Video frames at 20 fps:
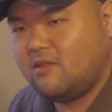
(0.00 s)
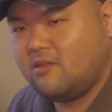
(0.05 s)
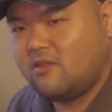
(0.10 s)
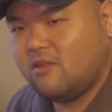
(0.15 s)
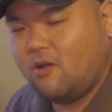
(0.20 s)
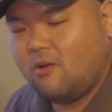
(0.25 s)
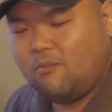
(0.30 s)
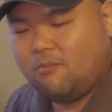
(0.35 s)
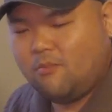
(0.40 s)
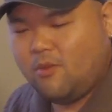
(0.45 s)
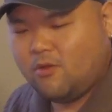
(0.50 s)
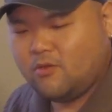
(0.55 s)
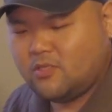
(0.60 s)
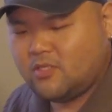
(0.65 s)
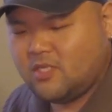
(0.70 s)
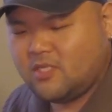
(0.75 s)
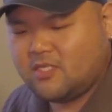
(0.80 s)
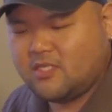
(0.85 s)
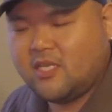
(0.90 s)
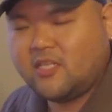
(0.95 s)
item
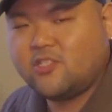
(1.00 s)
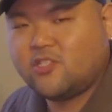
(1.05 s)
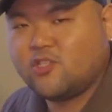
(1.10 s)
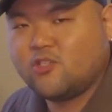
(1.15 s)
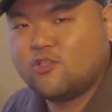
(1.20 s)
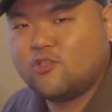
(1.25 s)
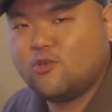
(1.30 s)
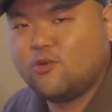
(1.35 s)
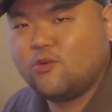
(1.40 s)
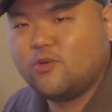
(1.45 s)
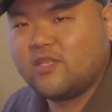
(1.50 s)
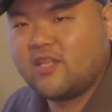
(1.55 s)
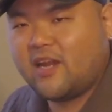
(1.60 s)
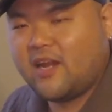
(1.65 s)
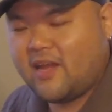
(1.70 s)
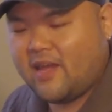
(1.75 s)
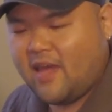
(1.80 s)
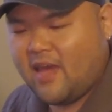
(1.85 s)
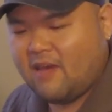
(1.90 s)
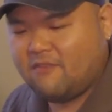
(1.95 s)
is with me
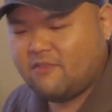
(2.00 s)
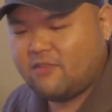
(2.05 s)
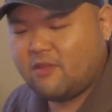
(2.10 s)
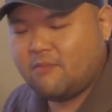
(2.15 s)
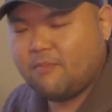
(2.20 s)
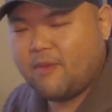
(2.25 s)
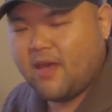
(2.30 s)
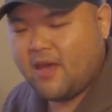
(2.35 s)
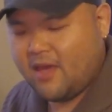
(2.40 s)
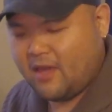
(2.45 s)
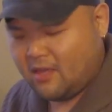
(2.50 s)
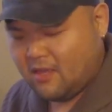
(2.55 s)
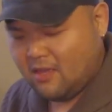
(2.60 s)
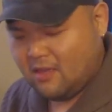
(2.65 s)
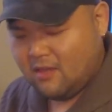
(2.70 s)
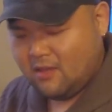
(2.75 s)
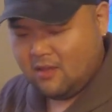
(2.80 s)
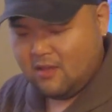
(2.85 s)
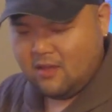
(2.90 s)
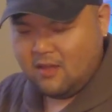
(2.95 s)
throughout the
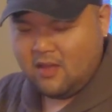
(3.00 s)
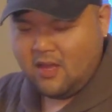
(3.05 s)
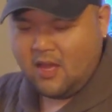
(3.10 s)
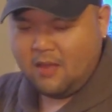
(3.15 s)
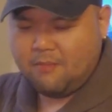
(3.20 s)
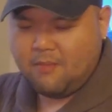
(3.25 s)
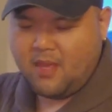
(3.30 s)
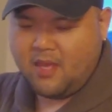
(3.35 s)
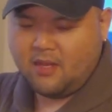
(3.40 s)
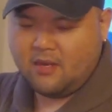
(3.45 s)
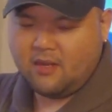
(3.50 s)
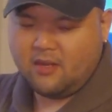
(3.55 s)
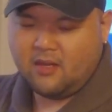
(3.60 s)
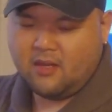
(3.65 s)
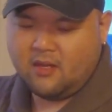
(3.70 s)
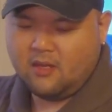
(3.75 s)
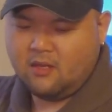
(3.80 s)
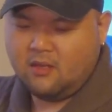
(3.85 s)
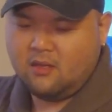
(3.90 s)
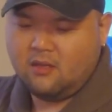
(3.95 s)
whole season, is a pair of
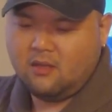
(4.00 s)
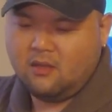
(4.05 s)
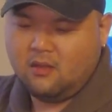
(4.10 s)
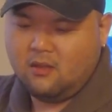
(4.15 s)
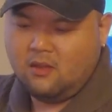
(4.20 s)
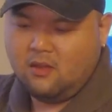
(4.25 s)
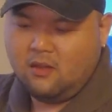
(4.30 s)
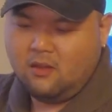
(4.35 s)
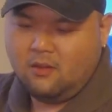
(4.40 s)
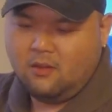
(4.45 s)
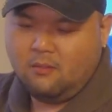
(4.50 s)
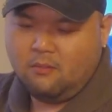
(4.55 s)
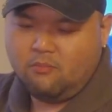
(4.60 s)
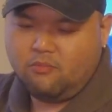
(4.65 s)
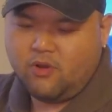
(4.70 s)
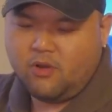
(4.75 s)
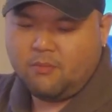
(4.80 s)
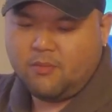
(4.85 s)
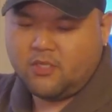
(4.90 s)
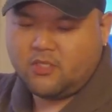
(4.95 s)
nail clippers.
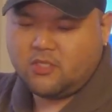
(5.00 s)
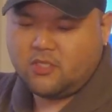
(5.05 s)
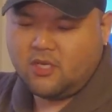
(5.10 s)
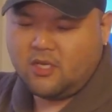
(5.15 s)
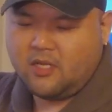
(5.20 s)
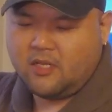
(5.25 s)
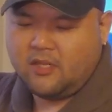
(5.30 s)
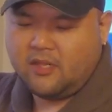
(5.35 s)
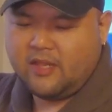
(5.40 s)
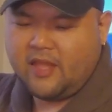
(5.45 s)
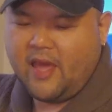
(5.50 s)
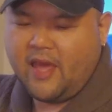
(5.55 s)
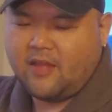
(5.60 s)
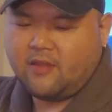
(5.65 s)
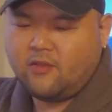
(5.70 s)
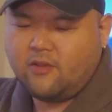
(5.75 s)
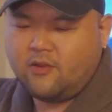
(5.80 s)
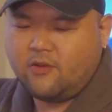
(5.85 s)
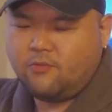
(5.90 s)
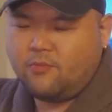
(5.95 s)
I have it
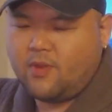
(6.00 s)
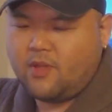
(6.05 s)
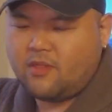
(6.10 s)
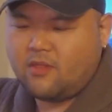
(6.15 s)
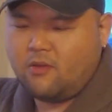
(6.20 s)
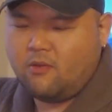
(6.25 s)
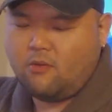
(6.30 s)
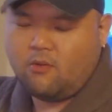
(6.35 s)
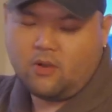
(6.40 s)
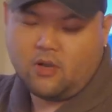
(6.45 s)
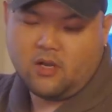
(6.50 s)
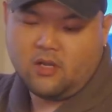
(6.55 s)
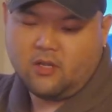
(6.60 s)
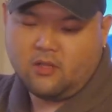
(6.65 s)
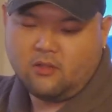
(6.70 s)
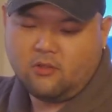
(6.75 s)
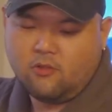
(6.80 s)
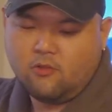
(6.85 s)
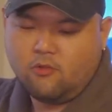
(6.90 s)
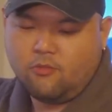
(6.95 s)
on a
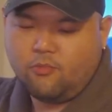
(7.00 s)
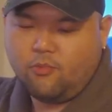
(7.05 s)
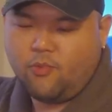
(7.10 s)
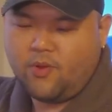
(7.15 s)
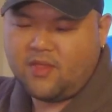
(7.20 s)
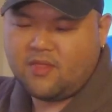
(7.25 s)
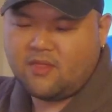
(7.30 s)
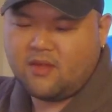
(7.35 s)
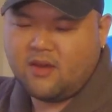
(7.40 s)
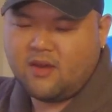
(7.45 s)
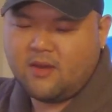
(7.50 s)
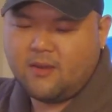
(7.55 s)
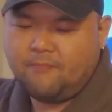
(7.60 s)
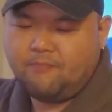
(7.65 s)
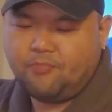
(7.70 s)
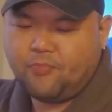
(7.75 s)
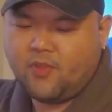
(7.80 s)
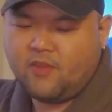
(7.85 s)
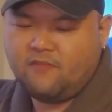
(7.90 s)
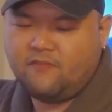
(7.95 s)
loop that I
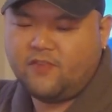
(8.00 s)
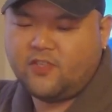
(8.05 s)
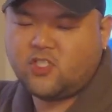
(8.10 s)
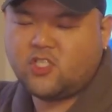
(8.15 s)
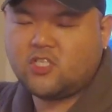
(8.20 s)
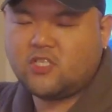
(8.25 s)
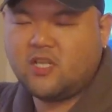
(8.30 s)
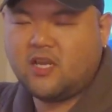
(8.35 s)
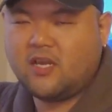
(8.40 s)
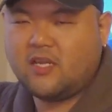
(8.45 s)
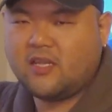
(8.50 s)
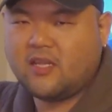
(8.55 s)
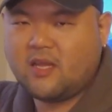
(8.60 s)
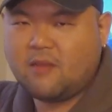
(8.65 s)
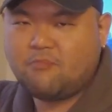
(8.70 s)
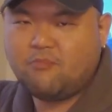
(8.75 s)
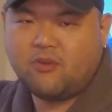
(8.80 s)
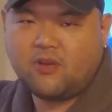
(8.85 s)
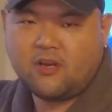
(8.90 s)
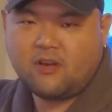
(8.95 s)
made with a
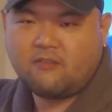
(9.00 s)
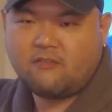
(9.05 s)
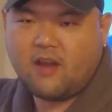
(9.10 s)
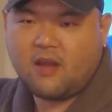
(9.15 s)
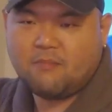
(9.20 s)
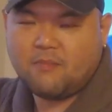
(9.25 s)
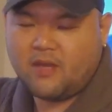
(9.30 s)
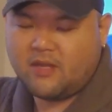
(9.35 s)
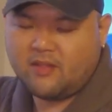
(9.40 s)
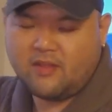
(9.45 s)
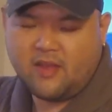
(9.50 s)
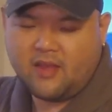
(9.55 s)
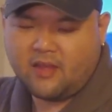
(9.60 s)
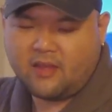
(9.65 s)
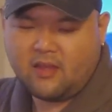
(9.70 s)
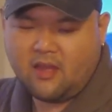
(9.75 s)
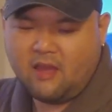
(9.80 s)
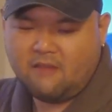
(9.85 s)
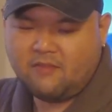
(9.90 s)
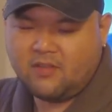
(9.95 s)
fishing line,
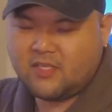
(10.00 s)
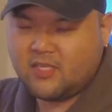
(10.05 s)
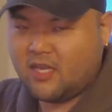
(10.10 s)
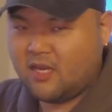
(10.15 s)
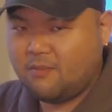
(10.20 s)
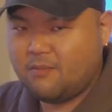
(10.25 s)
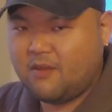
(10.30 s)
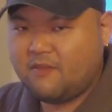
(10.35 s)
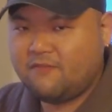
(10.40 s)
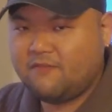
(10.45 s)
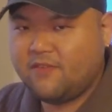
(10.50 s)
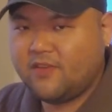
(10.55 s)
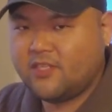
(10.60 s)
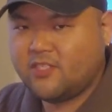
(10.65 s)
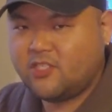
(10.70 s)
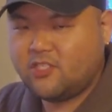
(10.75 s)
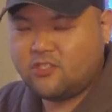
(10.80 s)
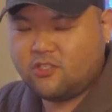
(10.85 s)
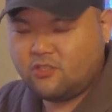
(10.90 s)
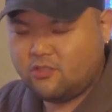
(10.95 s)
and I have it around
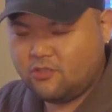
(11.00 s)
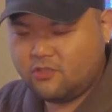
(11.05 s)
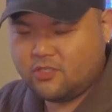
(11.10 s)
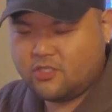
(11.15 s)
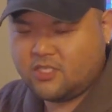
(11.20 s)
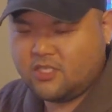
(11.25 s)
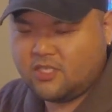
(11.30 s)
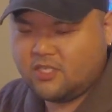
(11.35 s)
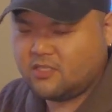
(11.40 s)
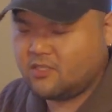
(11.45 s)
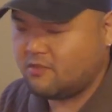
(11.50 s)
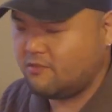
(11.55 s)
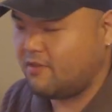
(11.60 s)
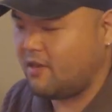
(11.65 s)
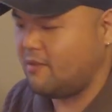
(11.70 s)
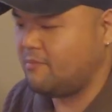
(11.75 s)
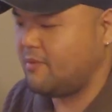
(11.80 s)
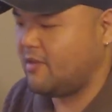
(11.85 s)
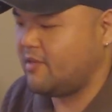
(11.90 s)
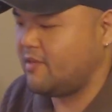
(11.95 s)
my neck. If you see
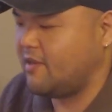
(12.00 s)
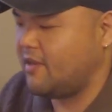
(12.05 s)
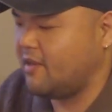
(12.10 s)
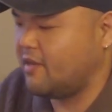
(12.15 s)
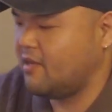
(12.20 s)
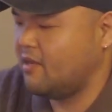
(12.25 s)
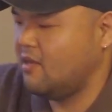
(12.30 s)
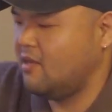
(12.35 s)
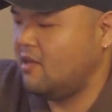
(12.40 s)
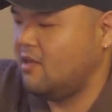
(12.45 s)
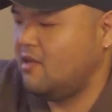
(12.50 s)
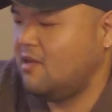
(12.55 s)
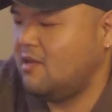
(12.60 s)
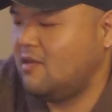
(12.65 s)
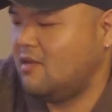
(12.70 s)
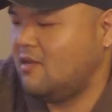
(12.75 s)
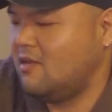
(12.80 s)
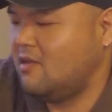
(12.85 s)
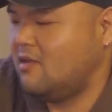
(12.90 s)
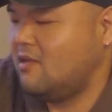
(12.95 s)
pictures of me fishing, or
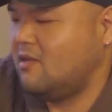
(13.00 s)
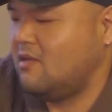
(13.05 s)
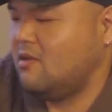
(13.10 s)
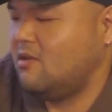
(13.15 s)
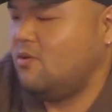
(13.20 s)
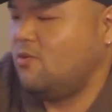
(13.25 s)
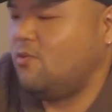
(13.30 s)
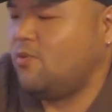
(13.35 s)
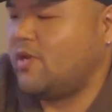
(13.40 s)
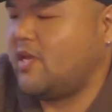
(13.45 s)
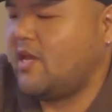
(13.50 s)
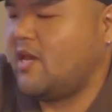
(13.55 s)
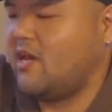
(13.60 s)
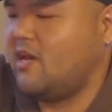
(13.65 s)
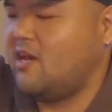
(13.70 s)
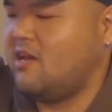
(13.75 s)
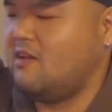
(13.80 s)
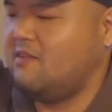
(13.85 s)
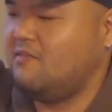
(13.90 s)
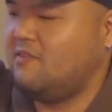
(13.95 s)
if you ever see me
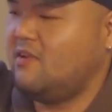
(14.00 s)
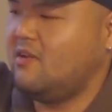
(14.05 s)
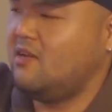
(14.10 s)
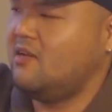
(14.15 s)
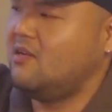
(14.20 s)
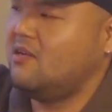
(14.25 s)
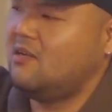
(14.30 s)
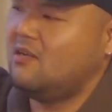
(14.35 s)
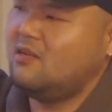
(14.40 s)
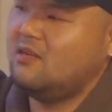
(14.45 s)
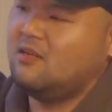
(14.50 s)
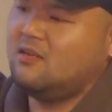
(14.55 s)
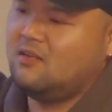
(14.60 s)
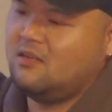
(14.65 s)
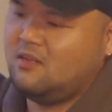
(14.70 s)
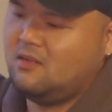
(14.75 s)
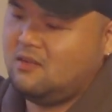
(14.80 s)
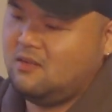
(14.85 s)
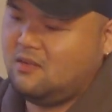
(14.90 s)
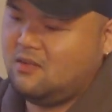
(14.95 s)
fishing, this will always
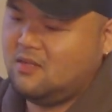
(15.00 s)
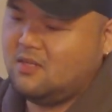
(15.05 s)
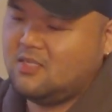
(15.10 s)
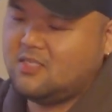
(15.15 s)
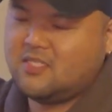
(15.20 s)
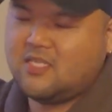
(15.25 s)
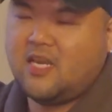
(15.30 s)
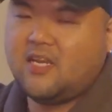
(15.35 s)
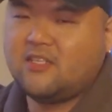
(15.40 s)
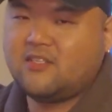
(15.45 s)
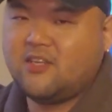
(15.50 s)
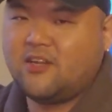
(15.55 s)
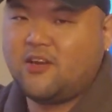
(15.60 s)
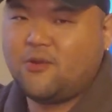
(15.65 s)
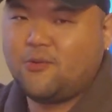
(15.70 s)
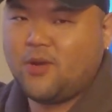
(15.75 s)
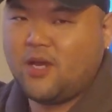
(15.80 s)
be around my neck.